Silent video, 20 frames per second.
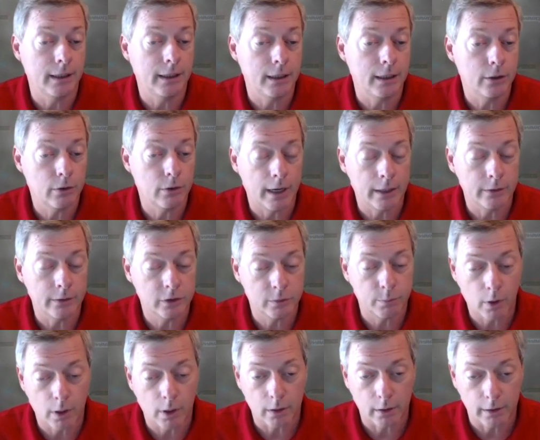in-ground
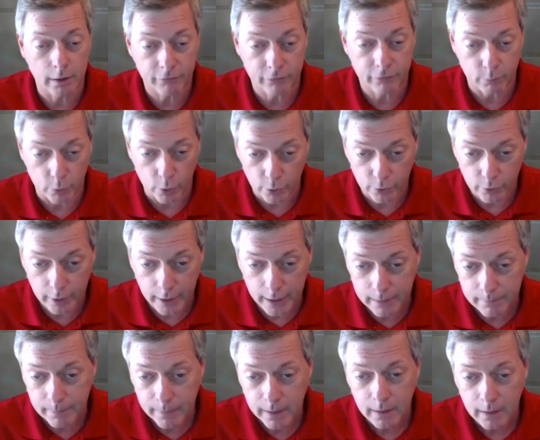smart lift from
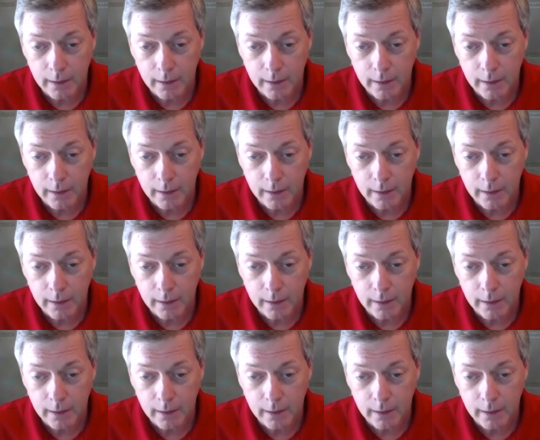Rotary.